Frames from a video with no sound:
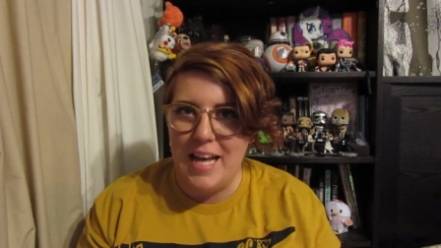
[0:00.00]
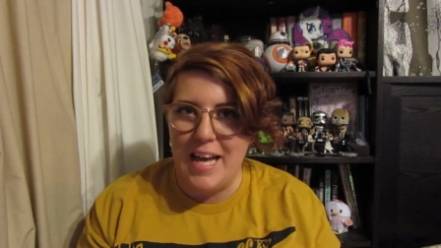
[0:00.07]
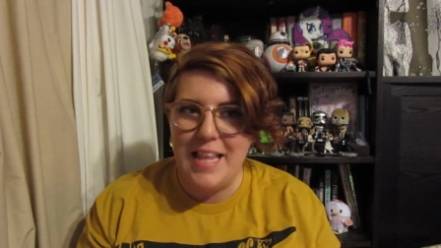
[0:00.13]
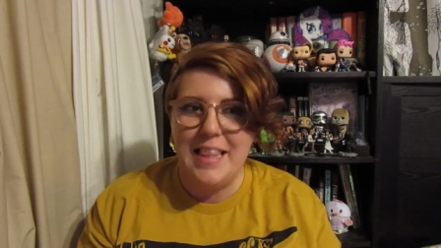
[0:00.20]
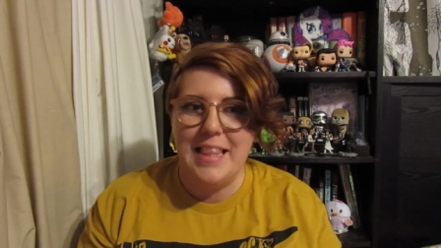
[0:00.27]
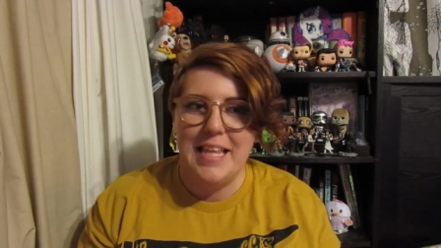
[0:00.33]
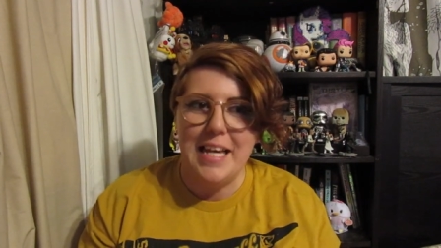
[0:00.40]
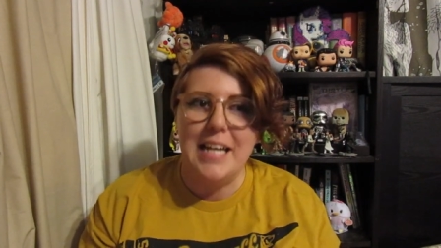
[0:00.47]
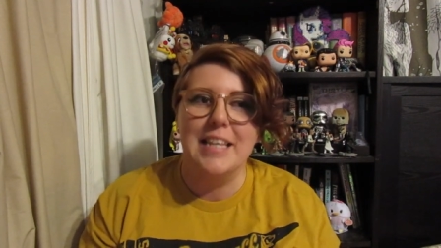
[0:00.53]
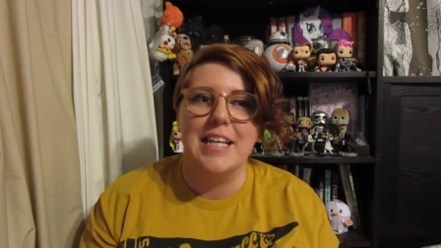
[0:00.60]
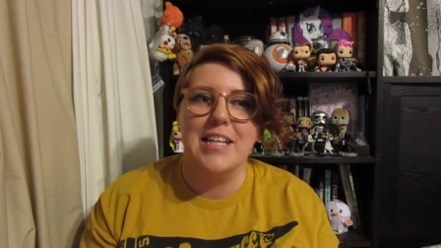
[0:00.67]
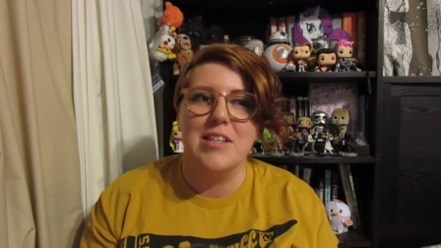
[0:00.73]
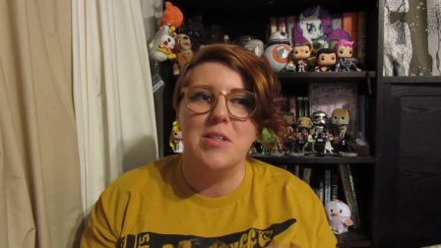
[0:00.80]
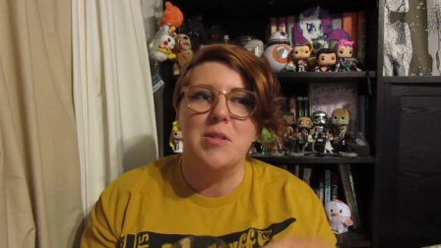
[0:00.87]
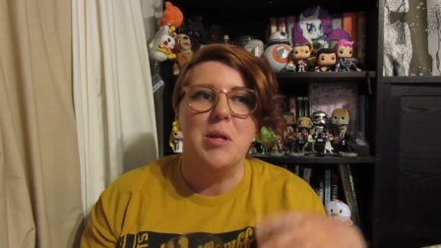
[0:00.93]
I think
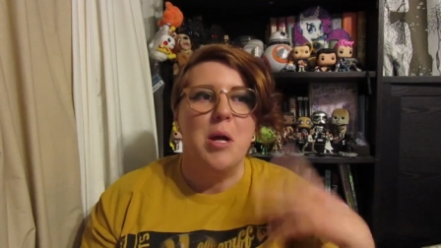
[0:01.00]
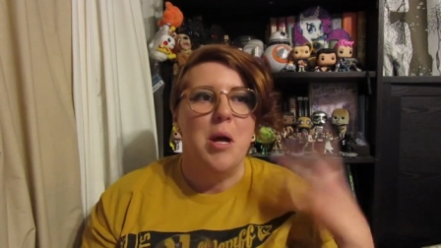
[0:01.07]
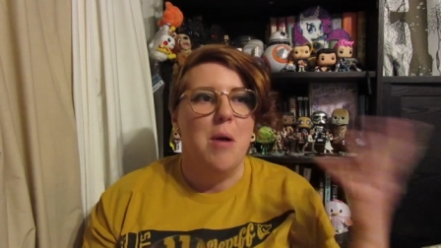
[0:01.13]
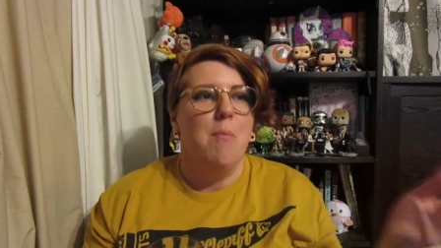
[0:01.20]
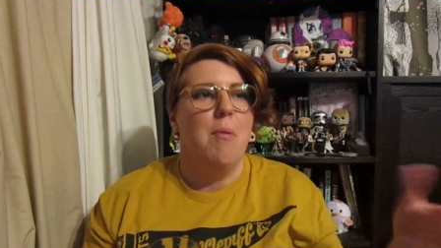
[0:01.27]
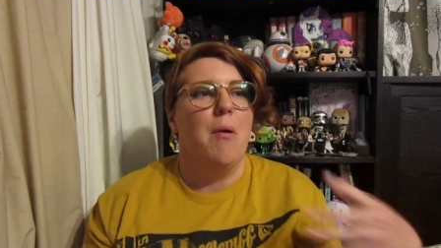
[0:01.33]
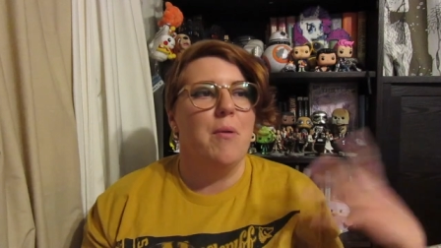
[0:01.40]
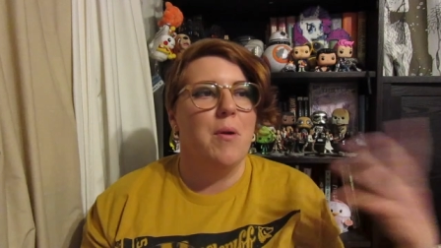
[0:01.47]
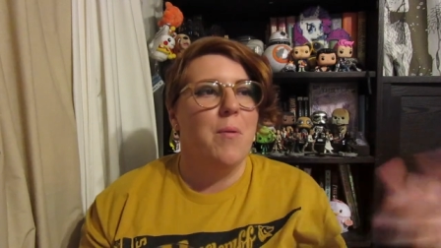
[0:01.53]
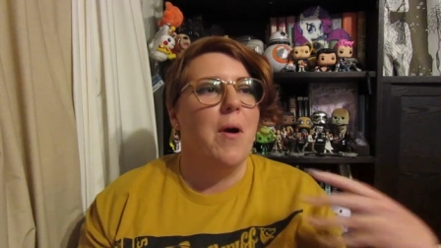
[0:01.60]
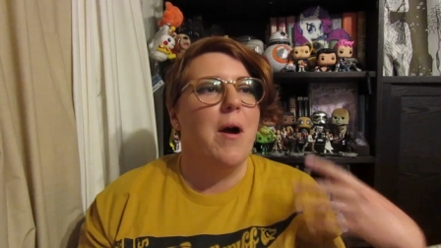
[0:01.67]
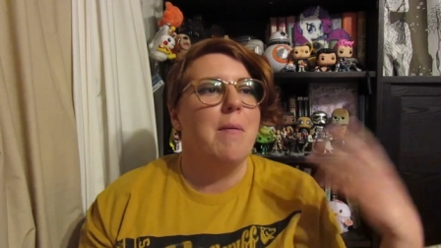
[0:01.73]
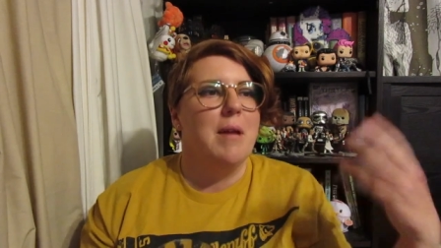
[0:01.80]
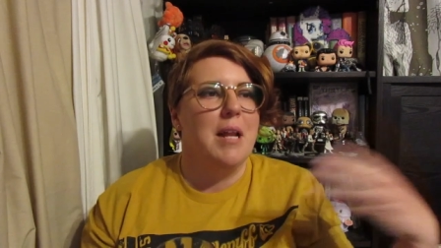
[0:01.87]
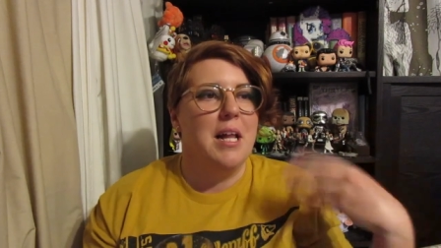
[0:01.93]
that's probably
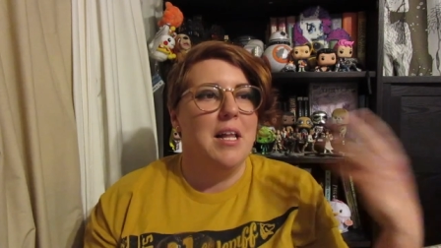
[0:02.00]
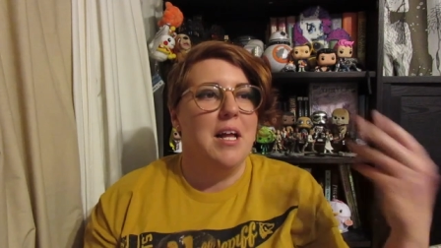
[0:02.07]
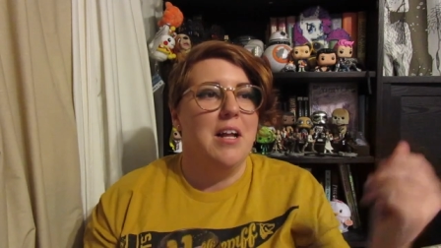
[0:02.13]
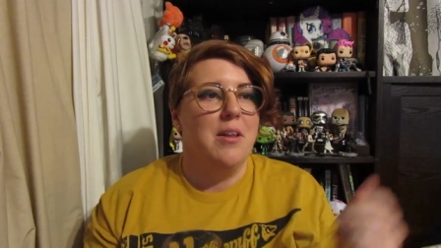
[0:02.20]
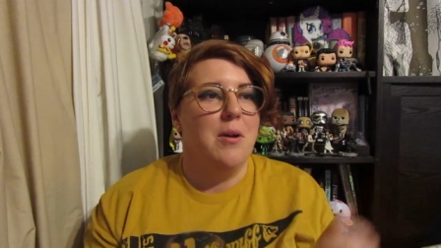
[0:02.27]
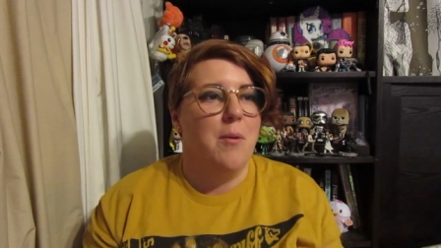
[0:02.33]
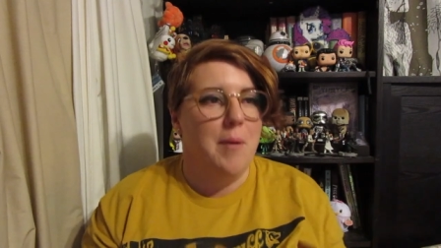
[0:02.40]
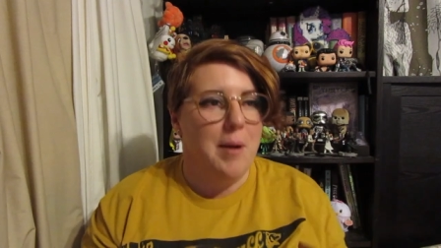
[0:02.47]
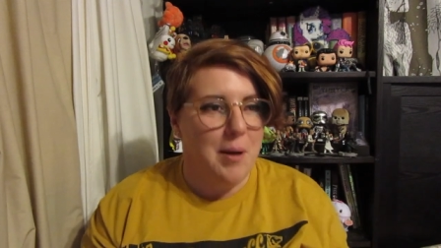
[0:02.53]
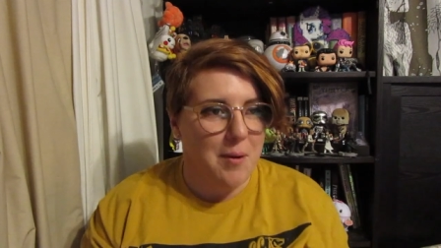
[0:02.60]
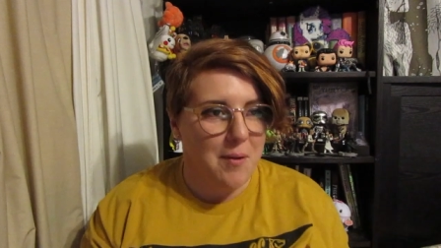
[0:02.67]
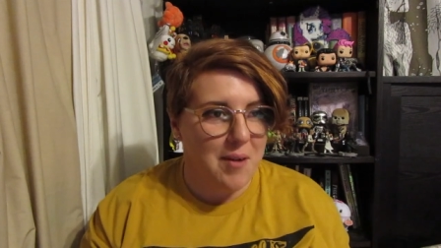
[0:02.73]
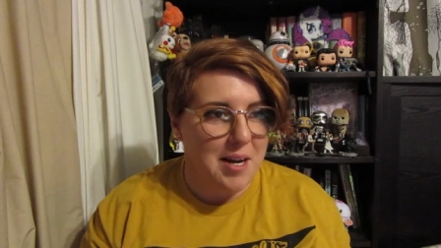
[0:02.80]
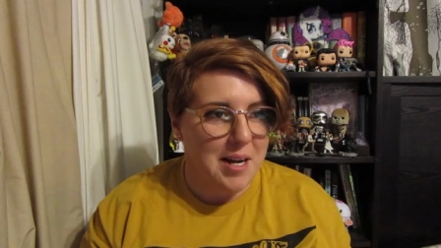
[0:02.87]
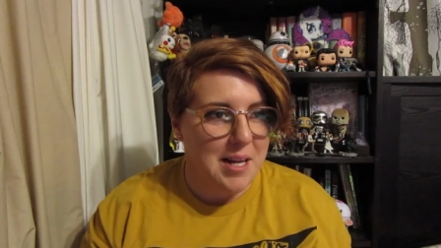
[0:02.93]
where I'm getting a lot of the
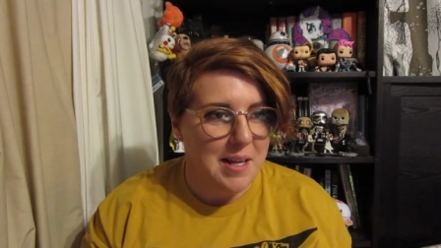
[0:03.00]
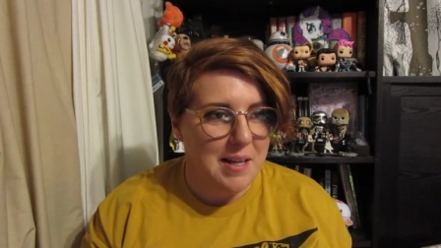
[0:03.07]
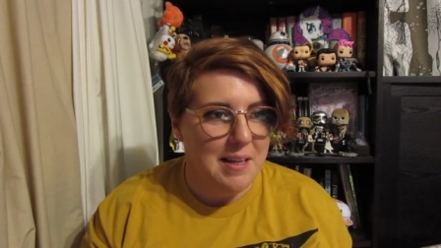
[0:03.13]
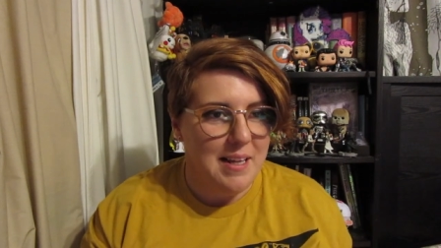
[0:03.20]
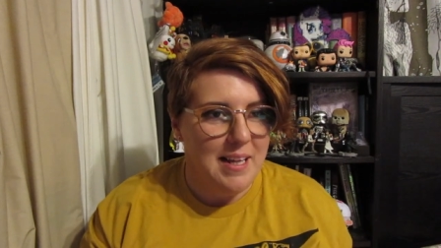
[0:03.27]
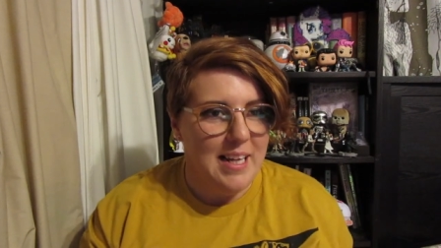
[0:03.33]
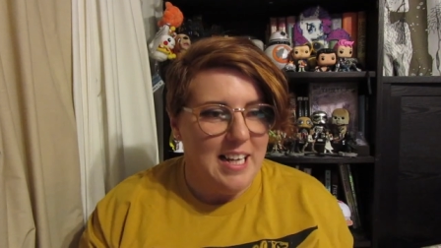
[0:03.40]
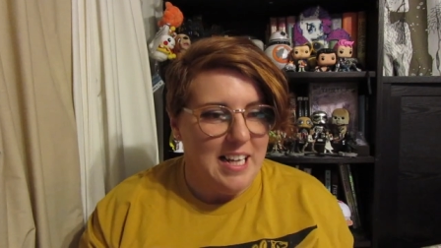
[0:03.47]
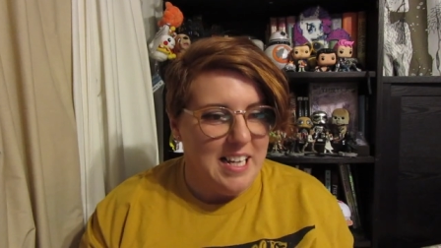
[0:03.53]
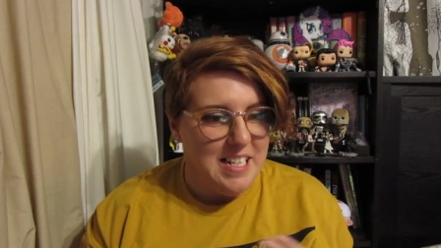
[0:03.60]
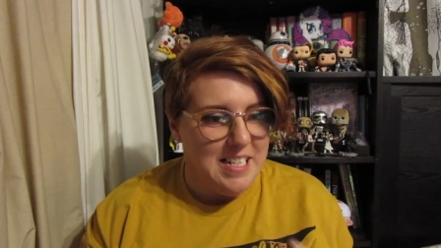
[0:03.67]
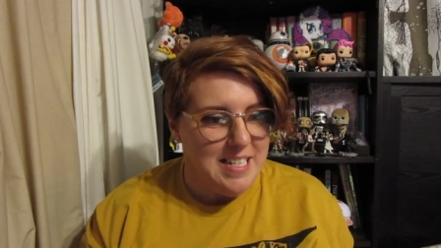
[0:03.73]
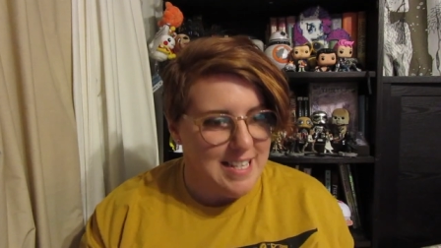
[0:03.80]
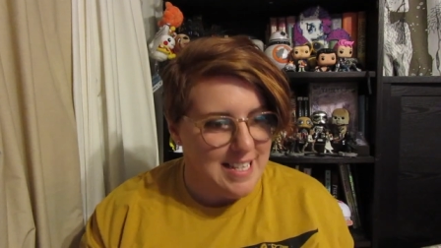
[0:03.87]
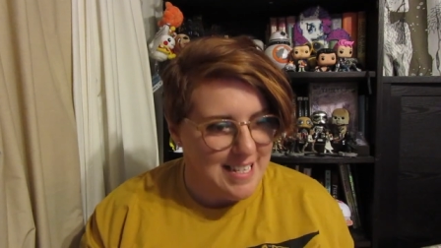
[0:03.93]
queer reading
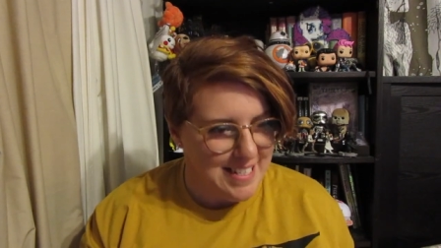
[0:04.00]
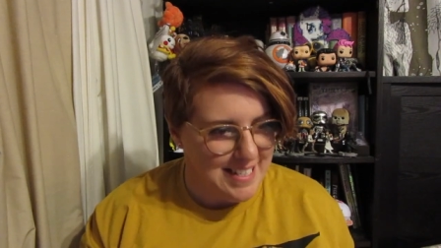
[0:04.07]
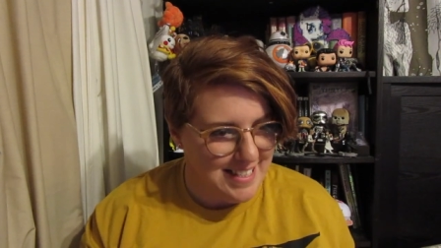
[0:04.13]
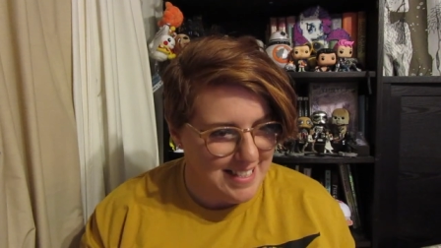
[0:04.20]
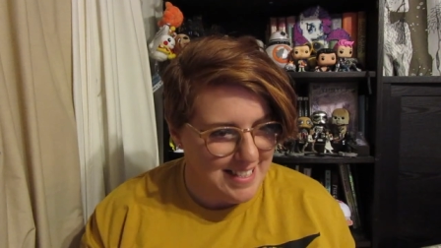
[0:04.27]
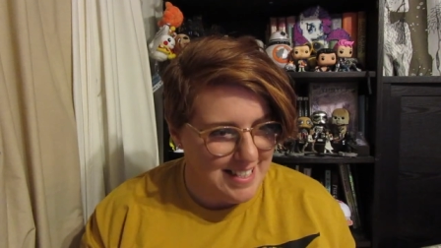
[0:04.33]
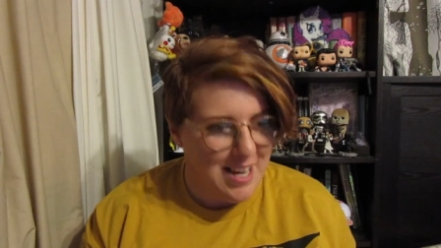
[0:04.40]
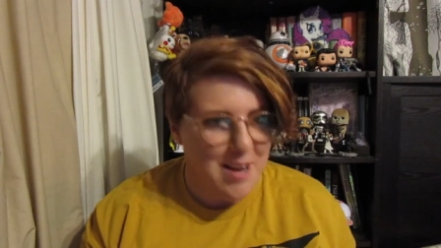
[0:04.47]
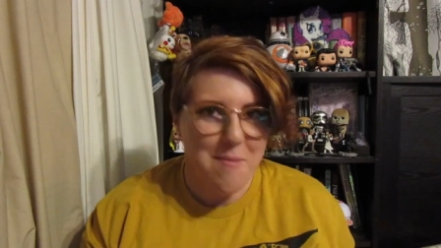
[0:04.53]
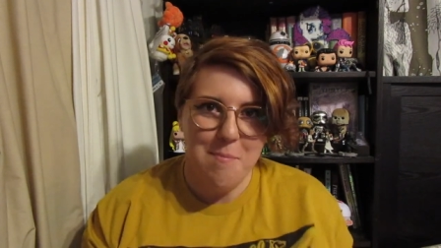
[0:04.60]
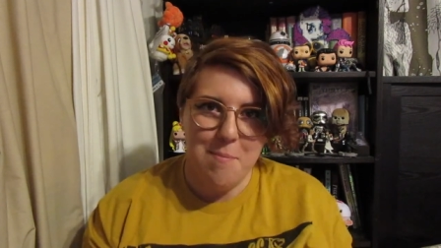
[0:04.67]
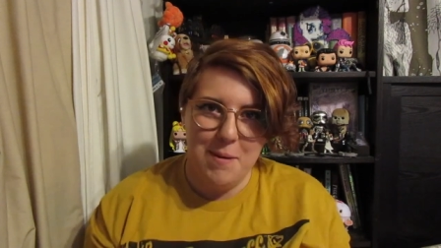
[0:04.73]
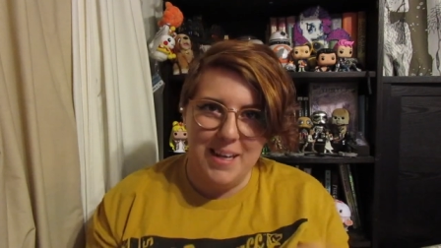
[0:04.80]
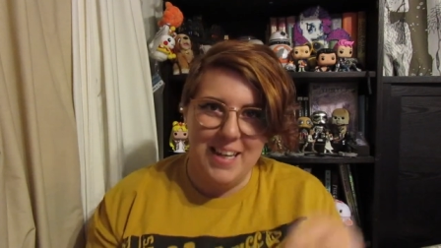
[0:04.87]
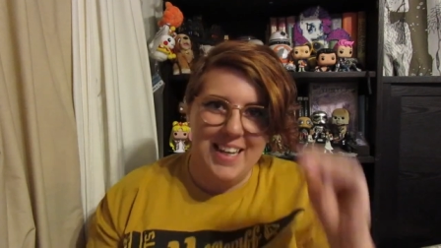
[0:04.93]
into this,
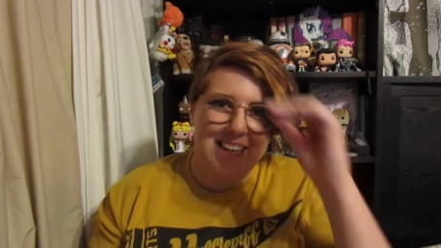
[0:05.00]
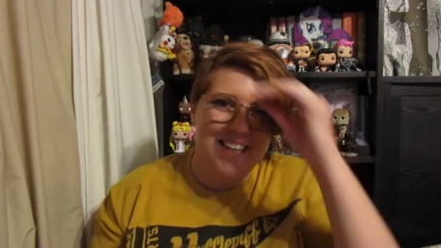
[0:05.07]
but